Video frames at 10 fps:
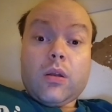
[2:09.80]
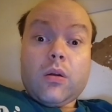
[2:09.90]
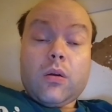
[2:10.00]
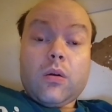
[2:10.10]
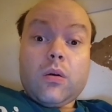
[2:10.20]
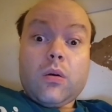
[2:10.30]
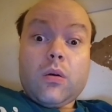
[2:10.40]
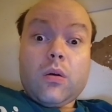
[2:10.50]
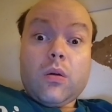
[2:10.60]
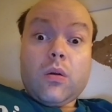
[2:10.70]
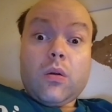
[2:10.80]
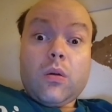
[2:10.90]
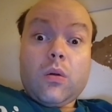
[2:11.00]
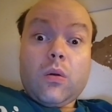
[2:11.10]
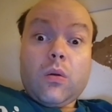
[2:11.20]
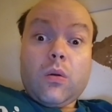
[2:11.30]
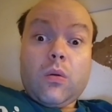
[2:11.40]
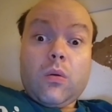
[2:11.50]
(no one is talking)